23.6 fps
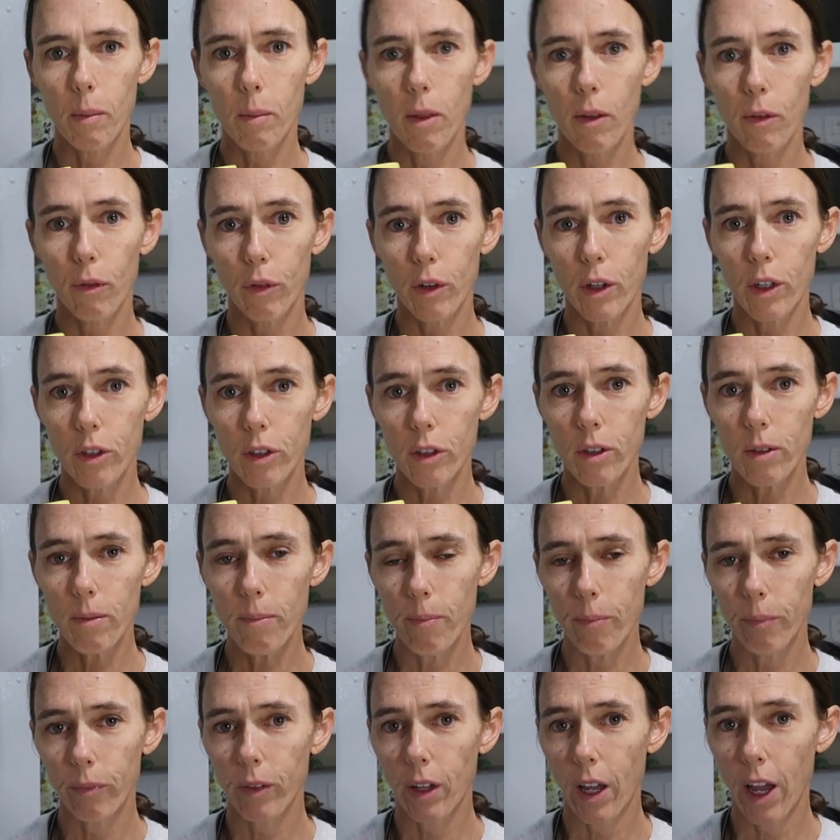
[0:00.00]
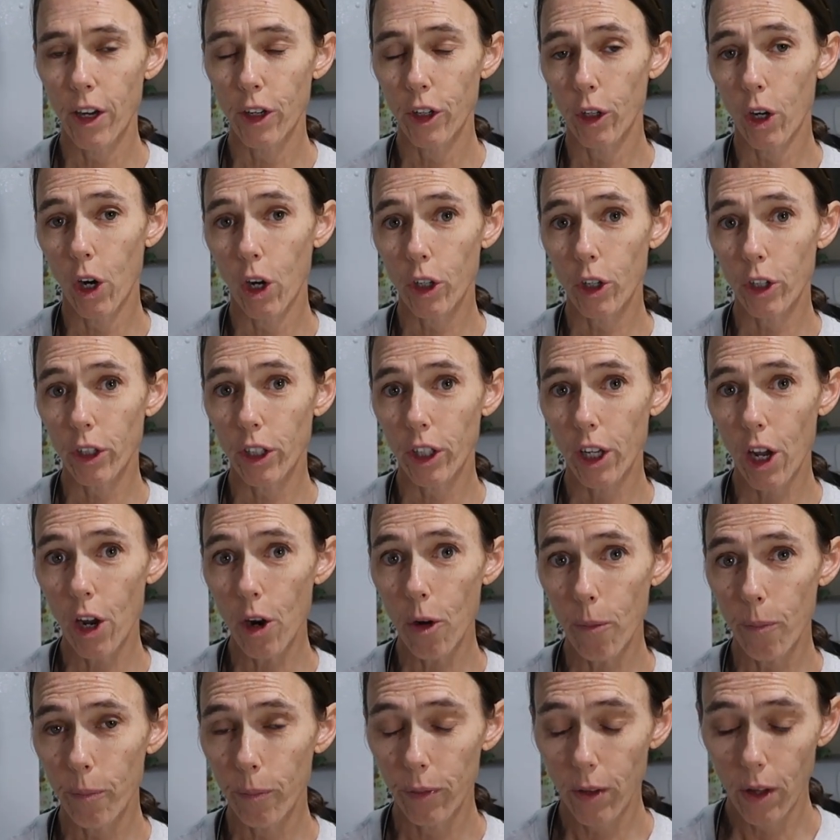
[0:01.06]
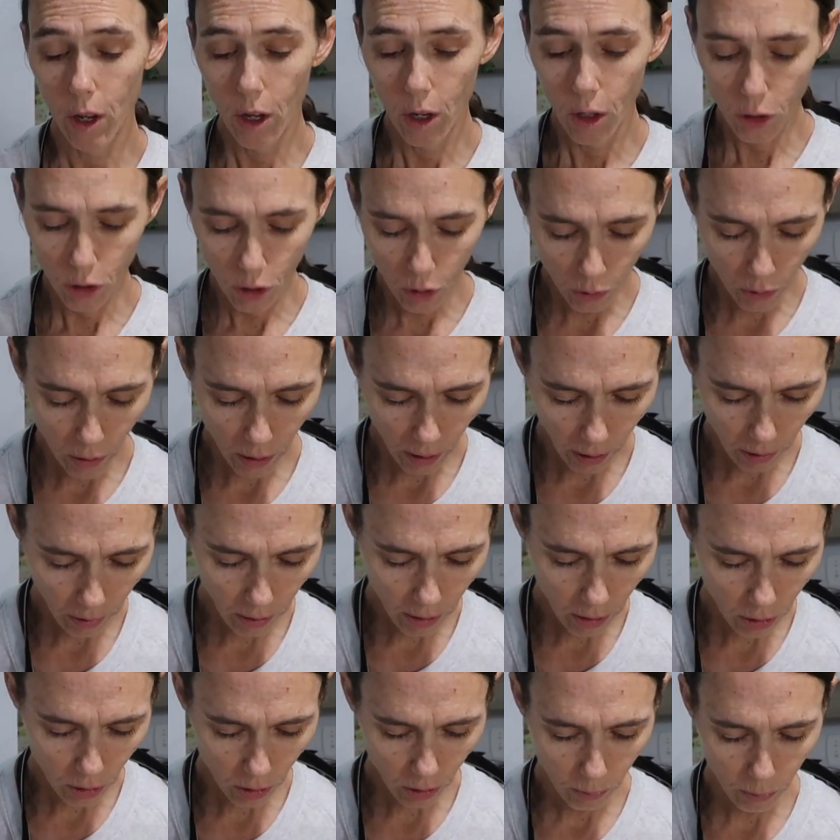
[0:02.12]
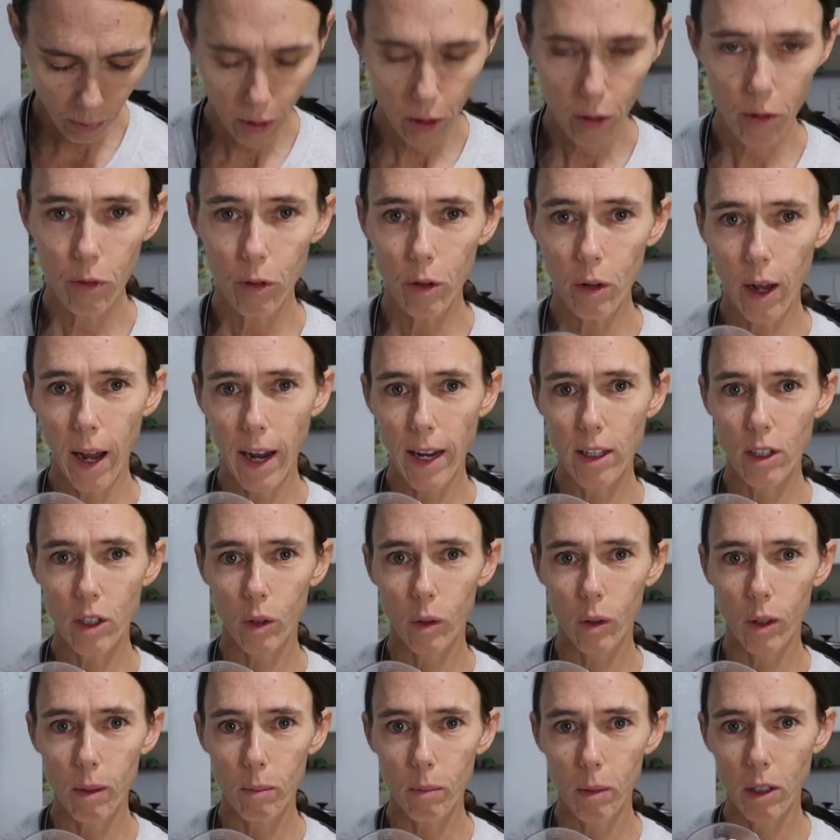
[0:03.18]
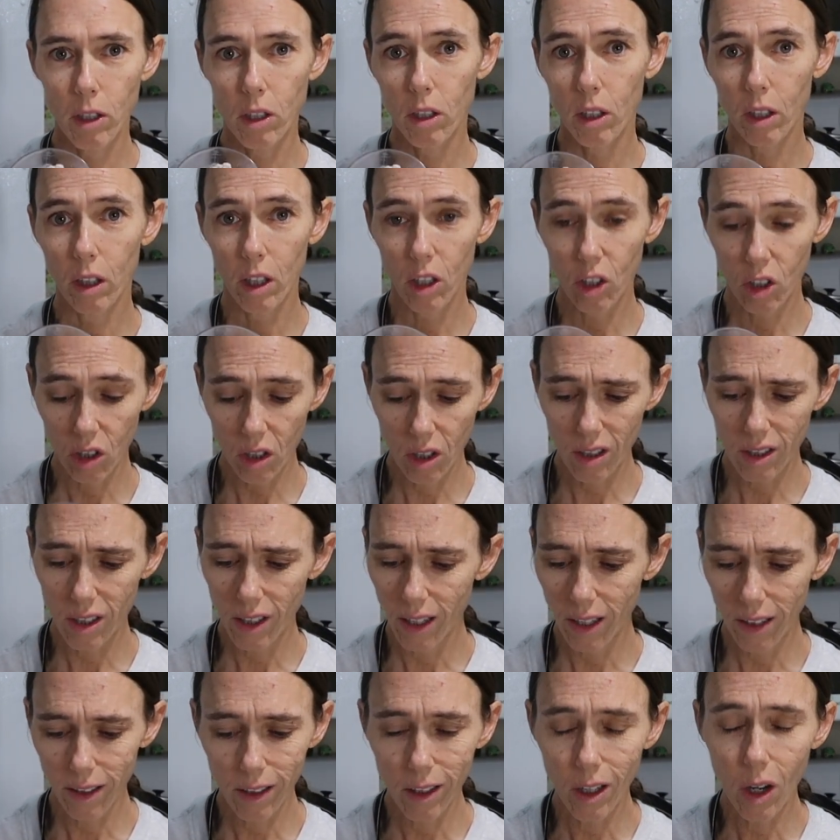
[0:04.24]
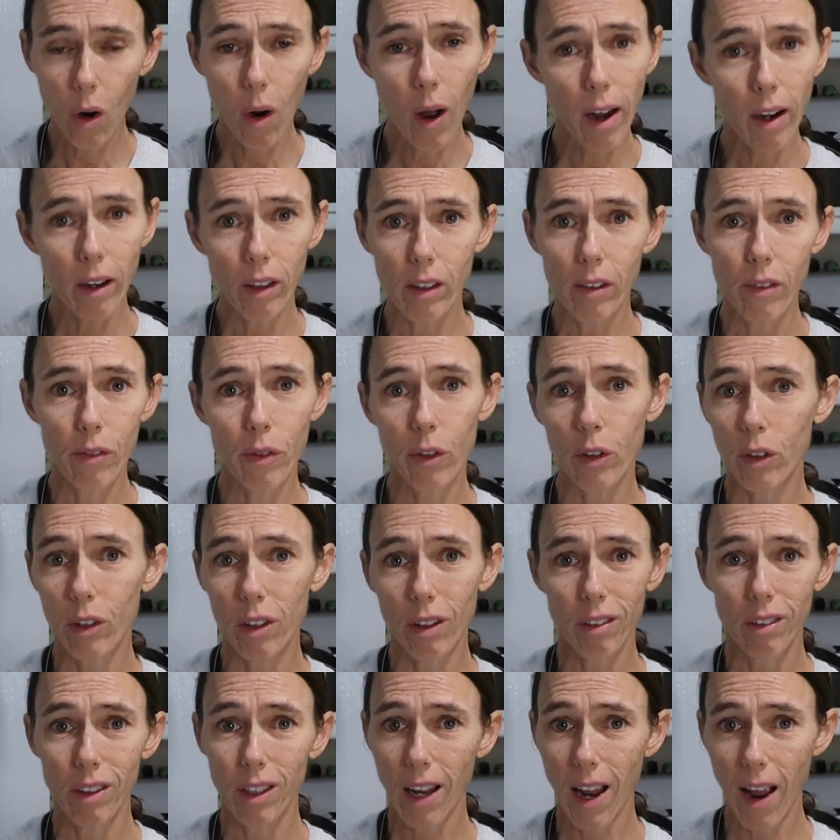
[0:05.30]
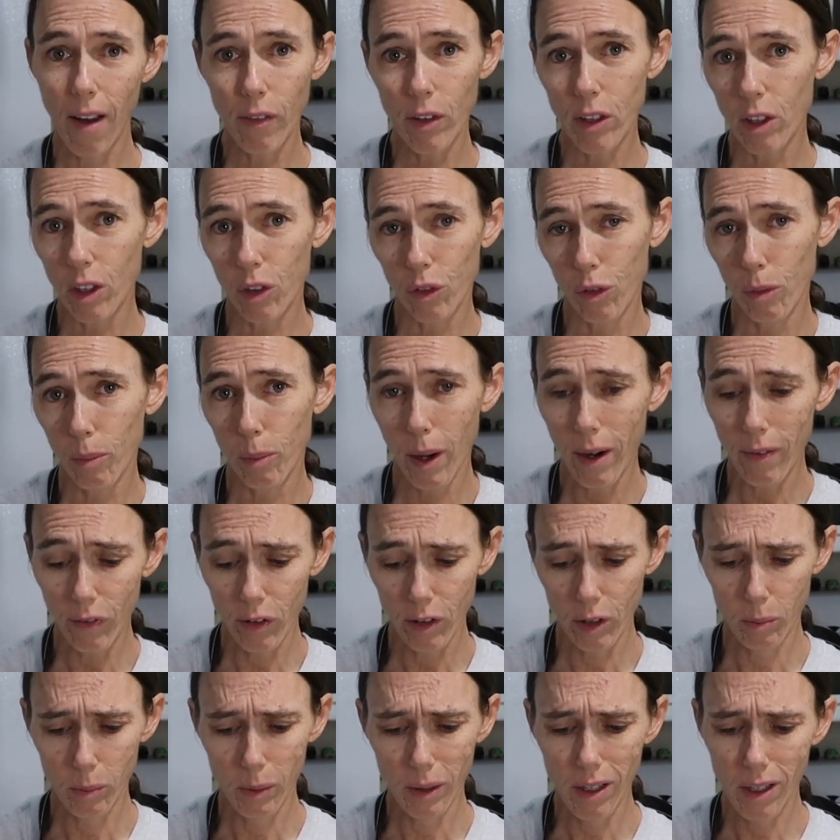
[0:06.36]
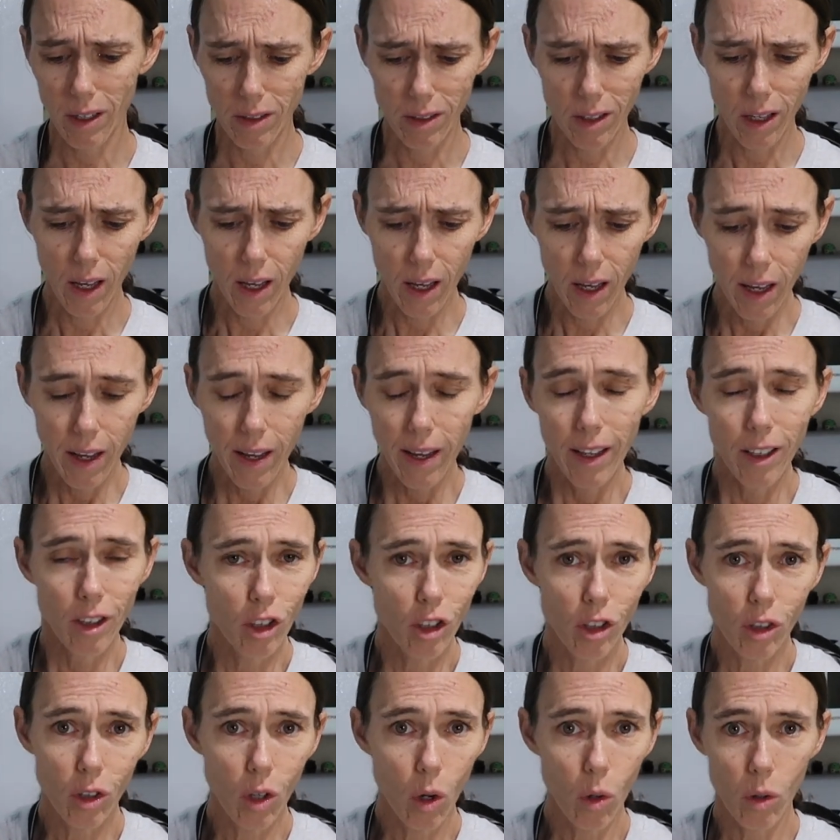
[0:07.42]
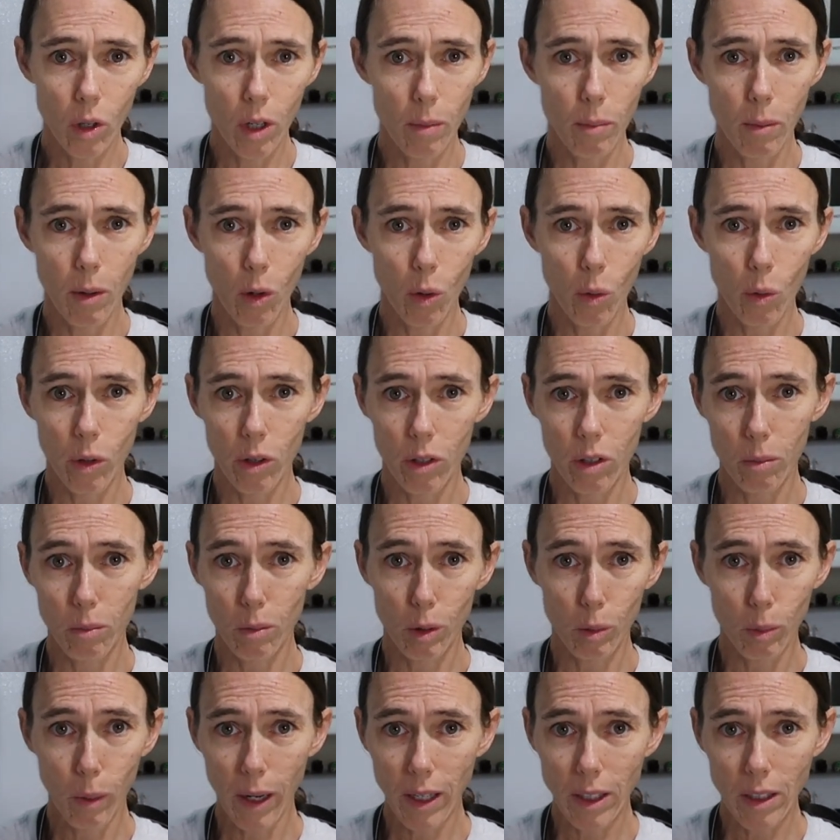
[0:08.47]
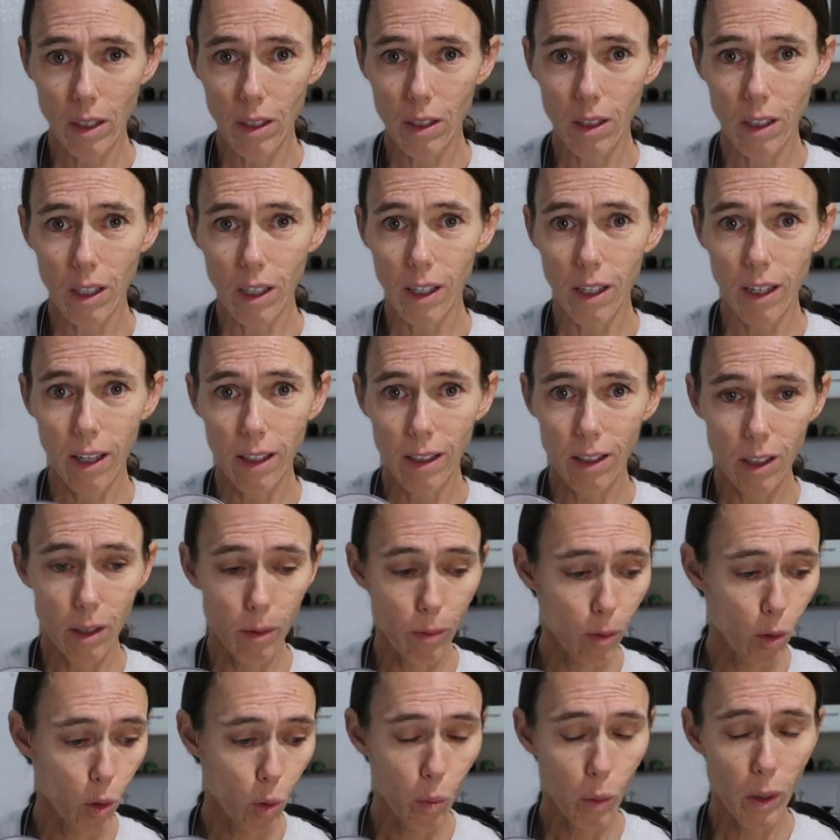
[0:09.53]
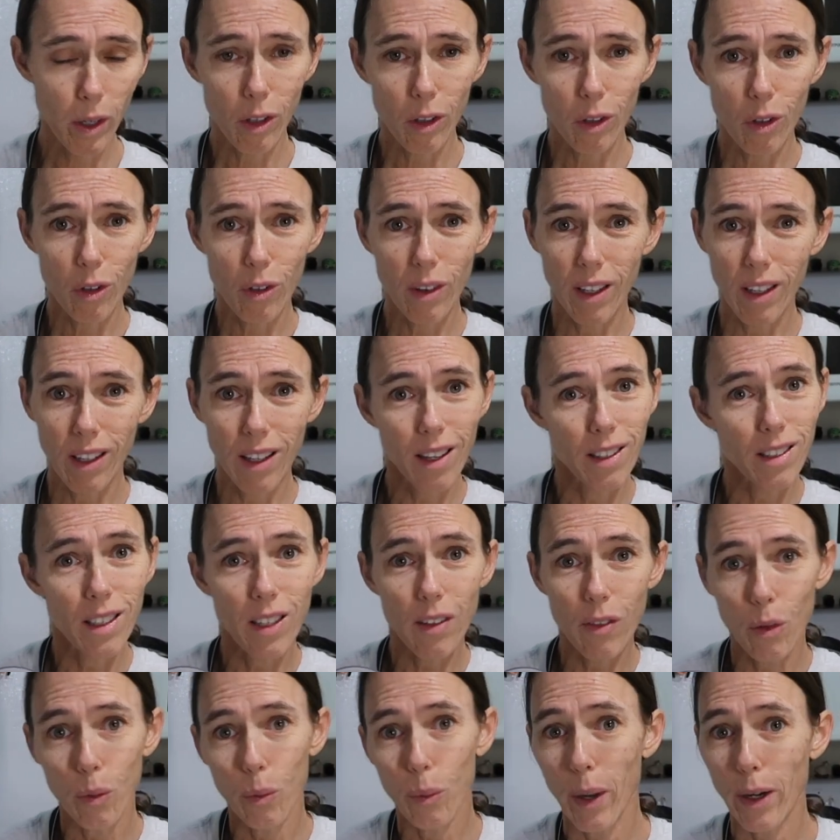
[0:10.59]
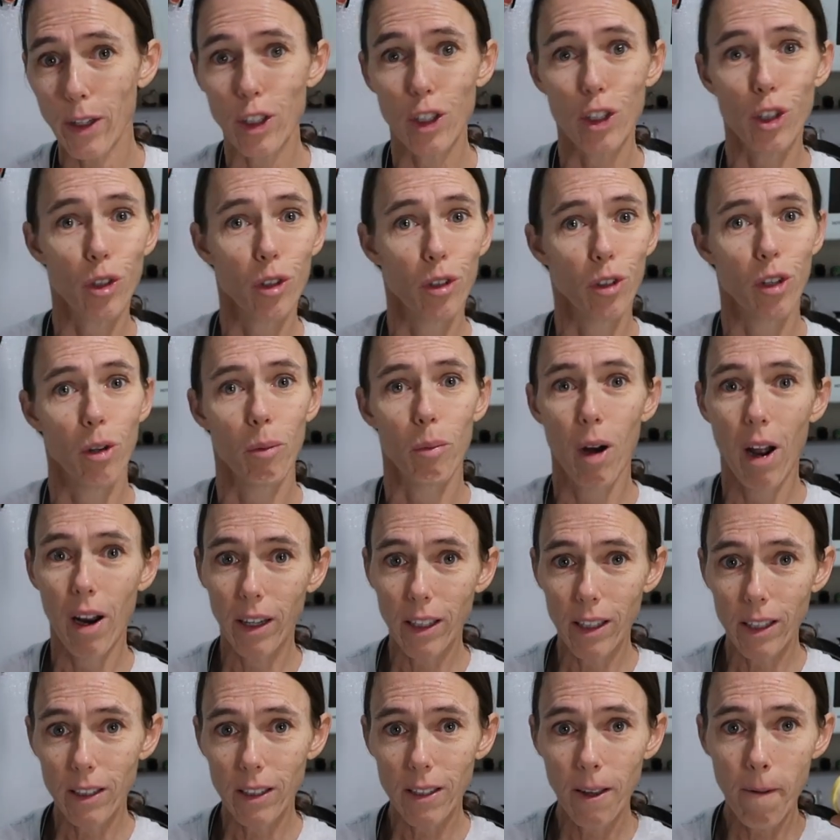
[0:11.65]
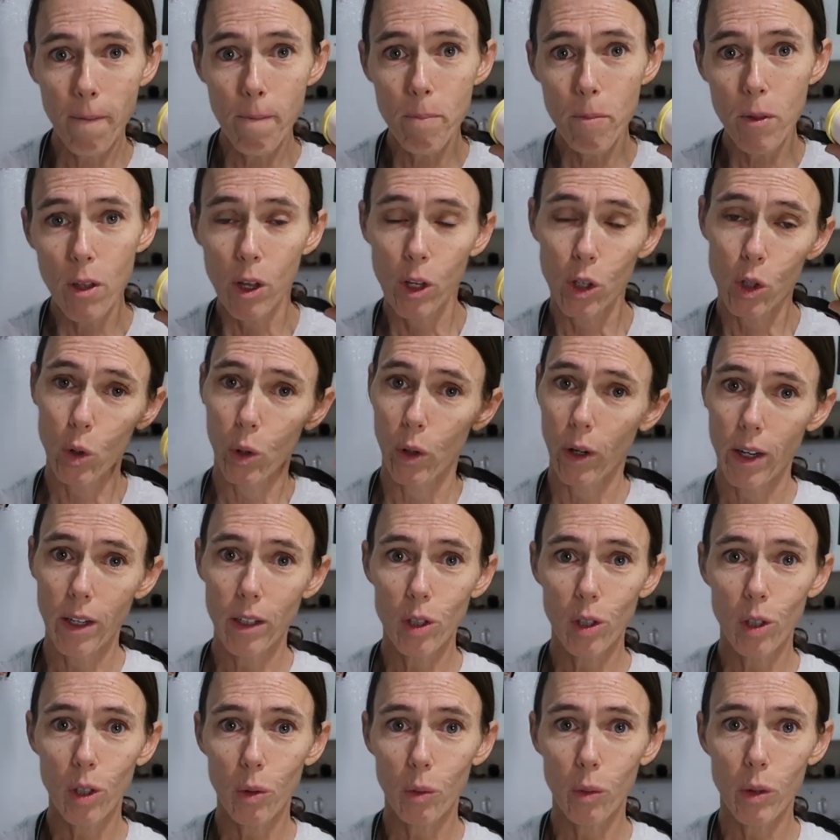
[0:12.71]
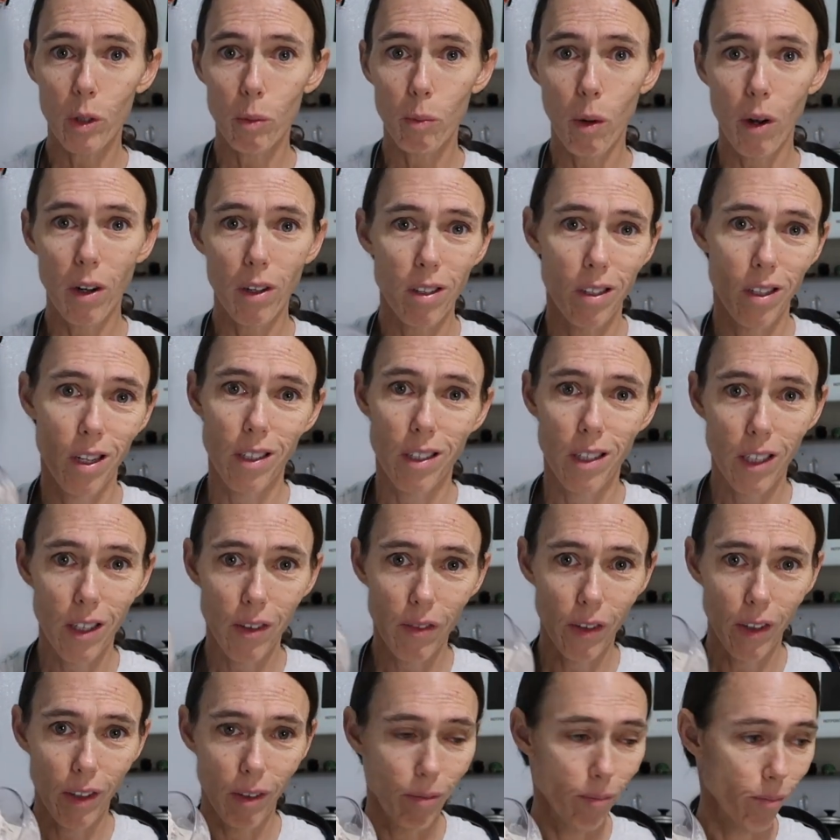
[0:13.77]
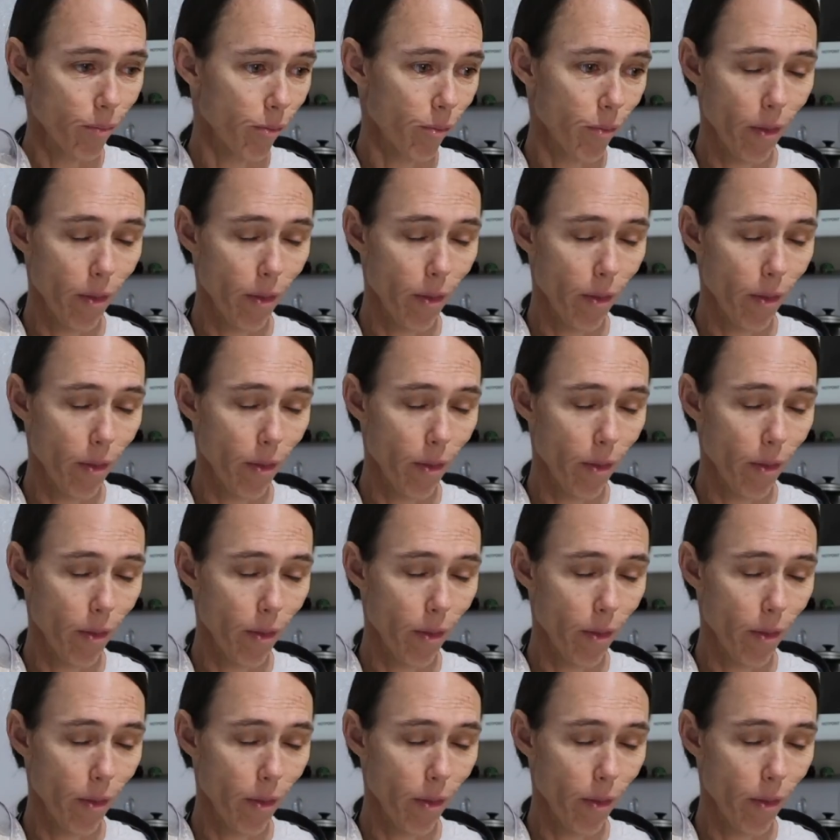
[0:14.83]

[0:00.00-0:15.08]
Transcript: them in the freezer, and you're all good to go. So there is your beautiful ice cream that's delicious. And you know, I don't even feel guilty having this for breakfast, because it's just coconut milk with some spices in it and some sweetener that doesn't even register in our bodies. So our insulin response doesn't even